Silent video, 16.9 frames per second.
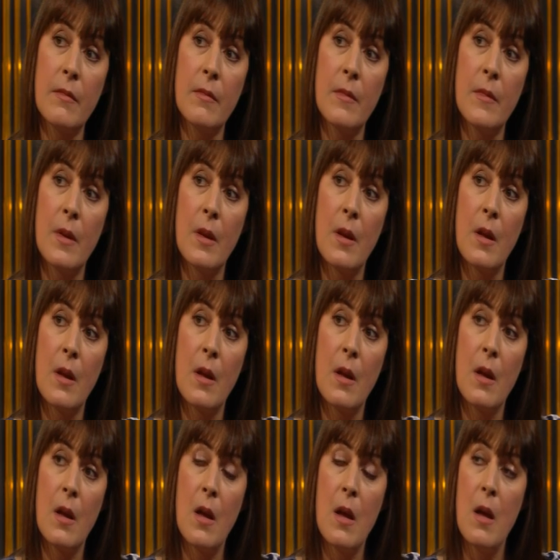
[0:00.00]
going on in
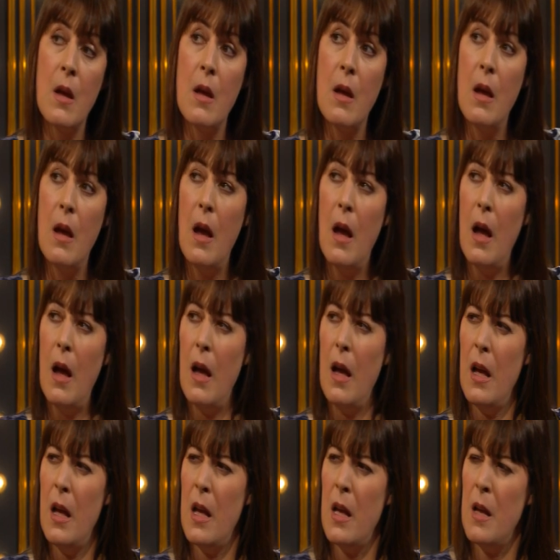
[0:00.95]
your head
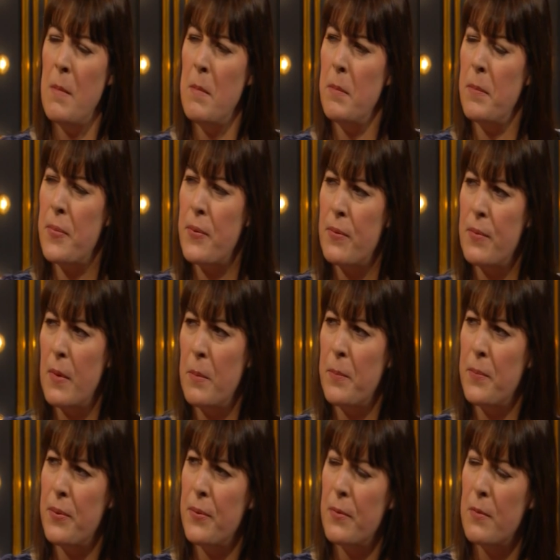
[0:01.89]
than your
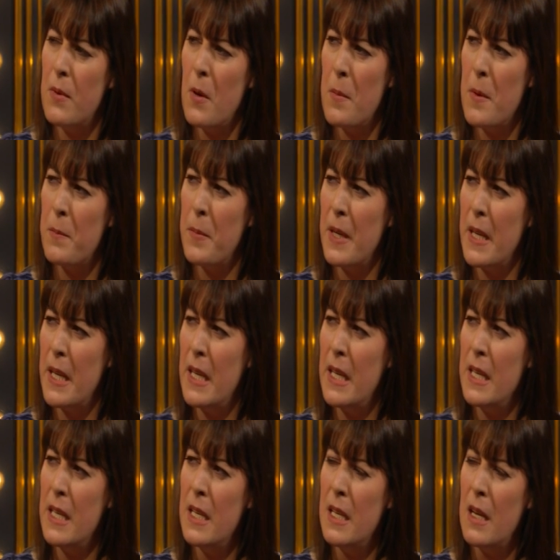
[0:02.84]
friends?
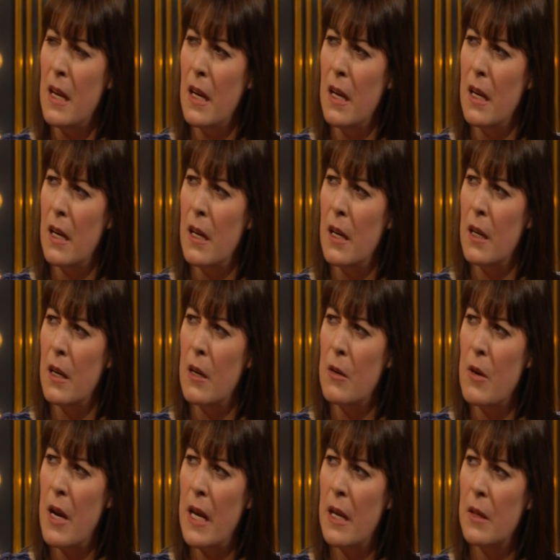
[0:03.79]
Probably
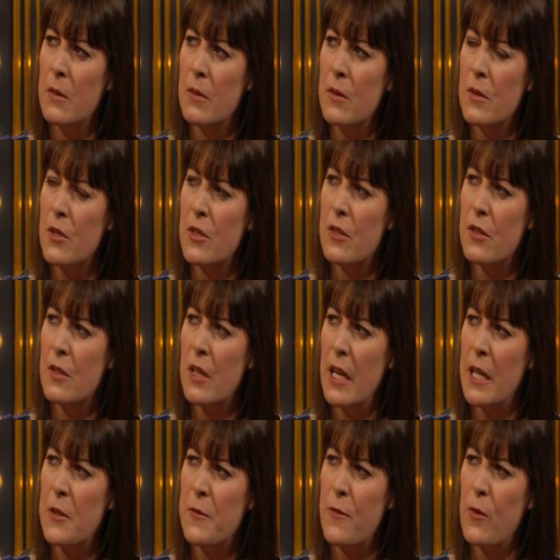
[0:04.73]
around
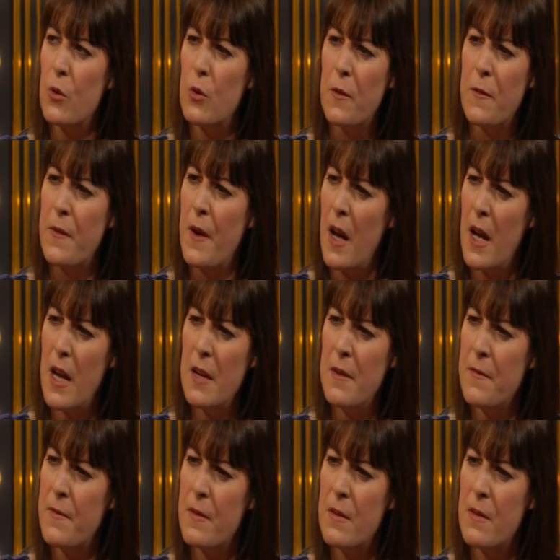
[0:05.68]
age 4 or 5.